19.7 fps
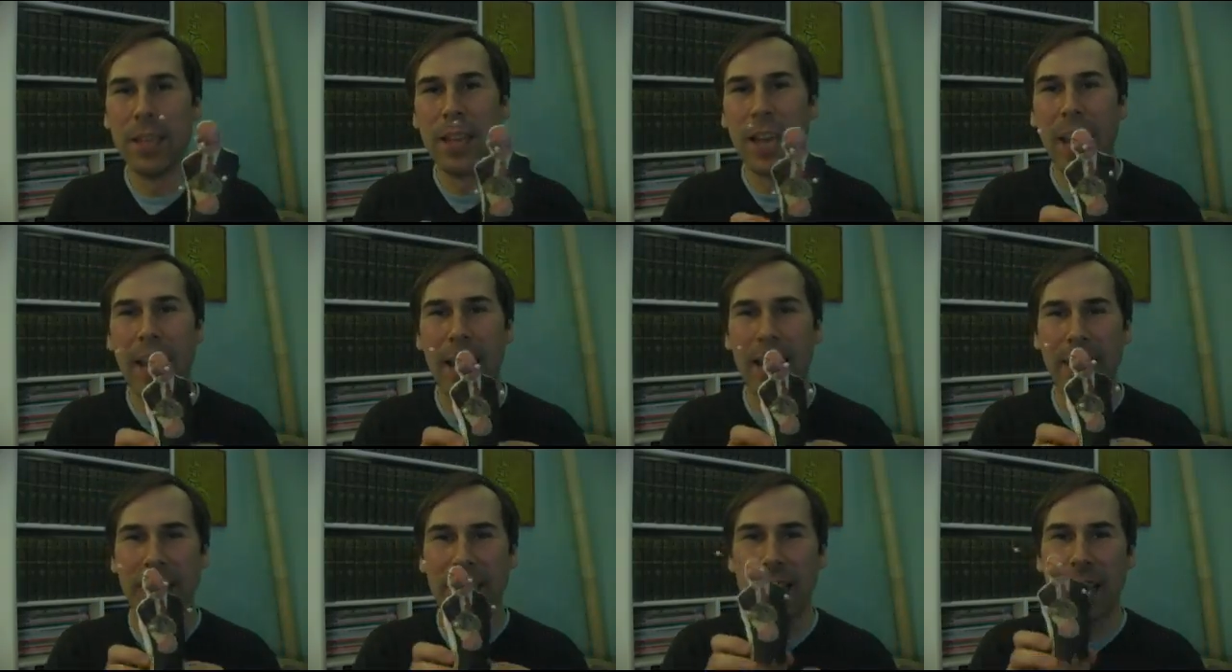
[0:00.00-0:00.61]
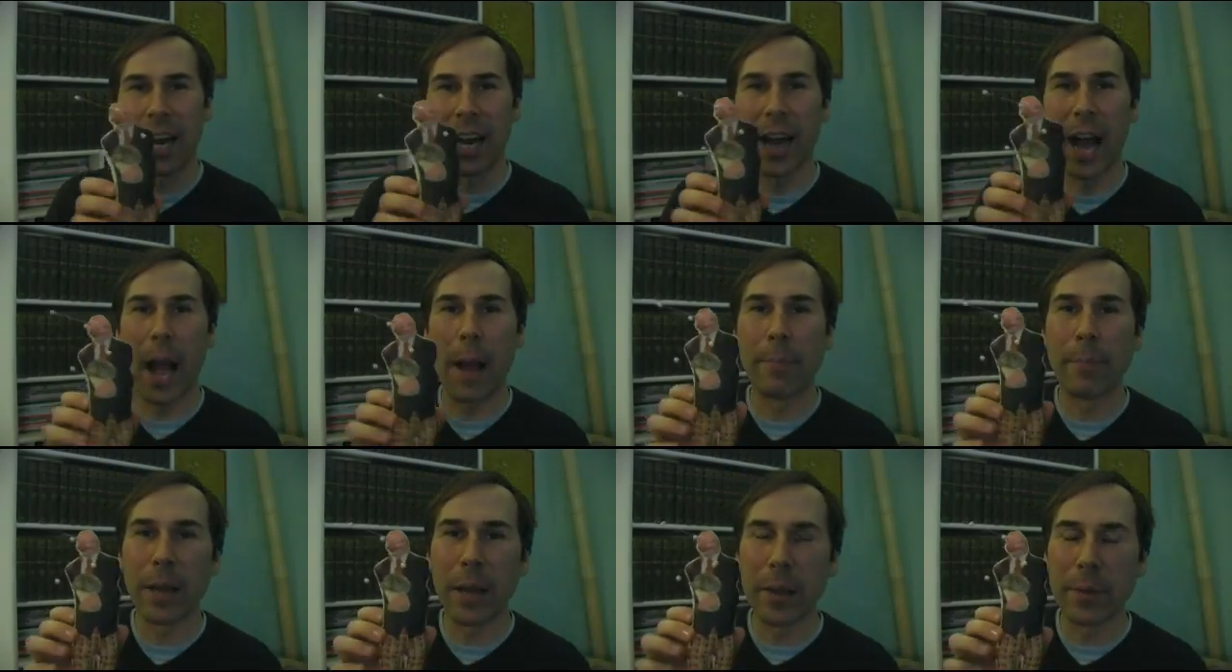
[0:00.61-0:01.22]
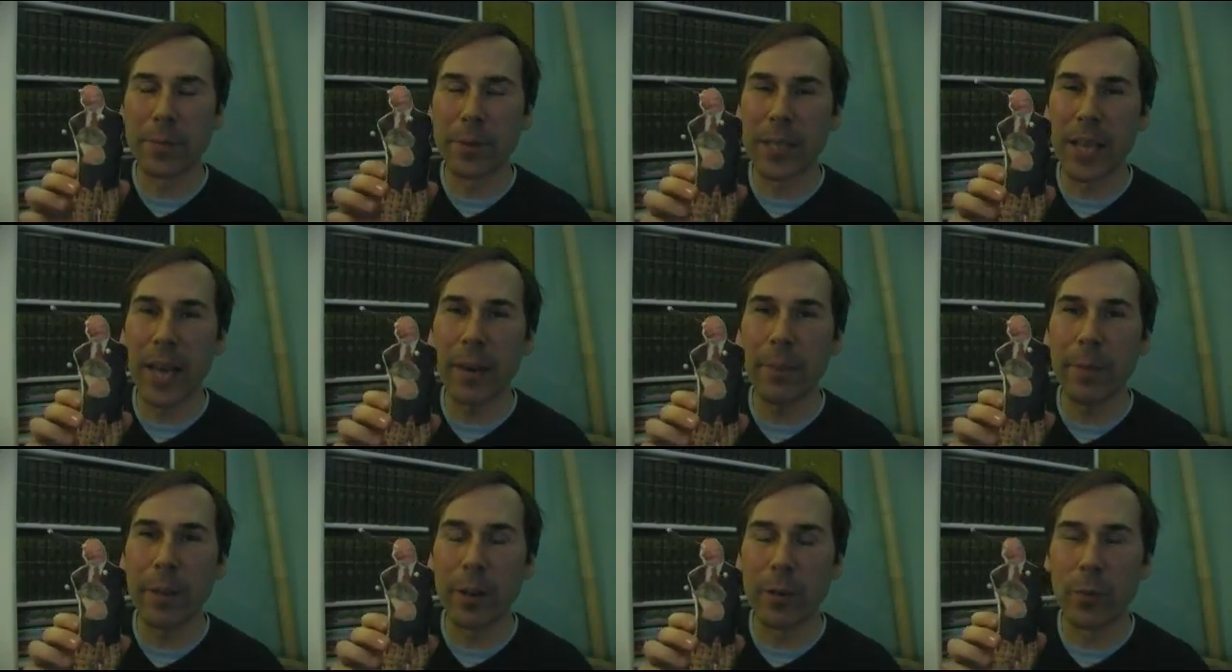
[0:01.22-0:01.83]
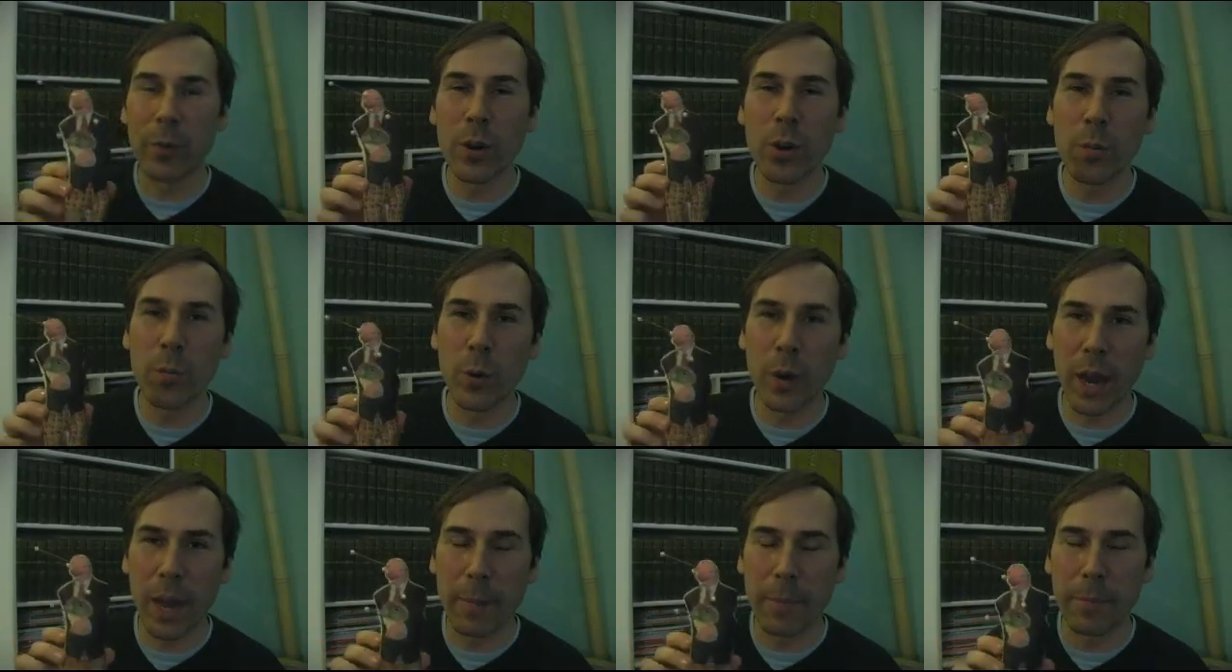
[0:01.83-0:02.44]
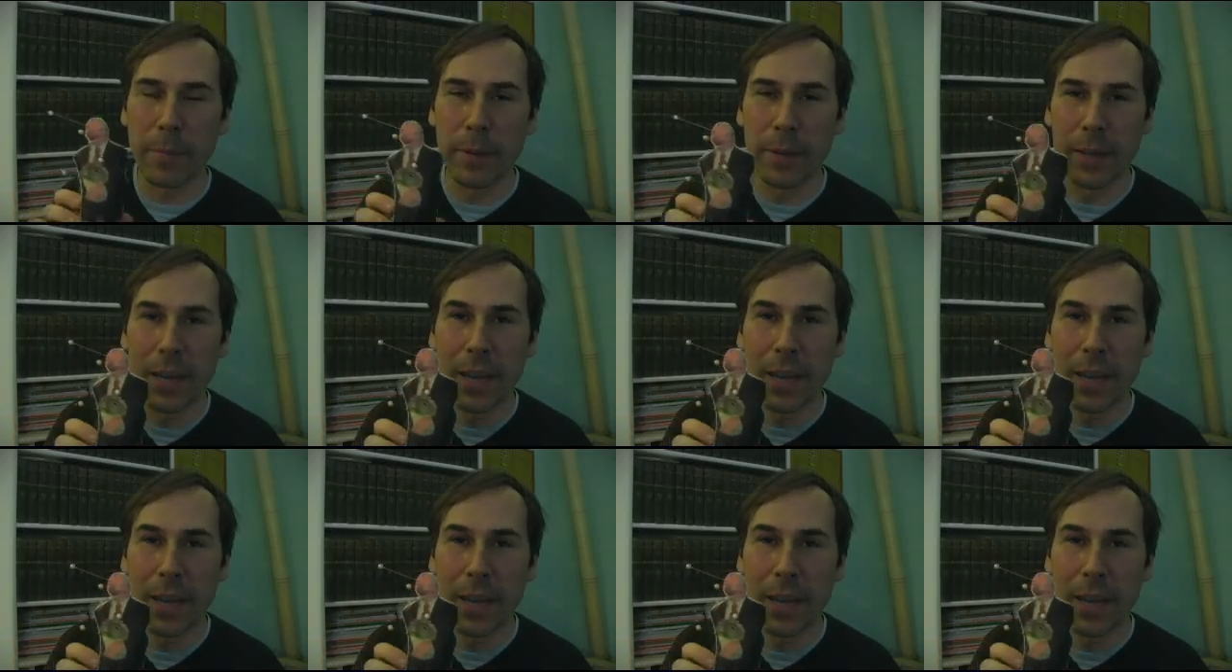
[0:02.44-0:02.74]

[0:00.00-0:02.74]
and I'm gonna set him in a room when I'm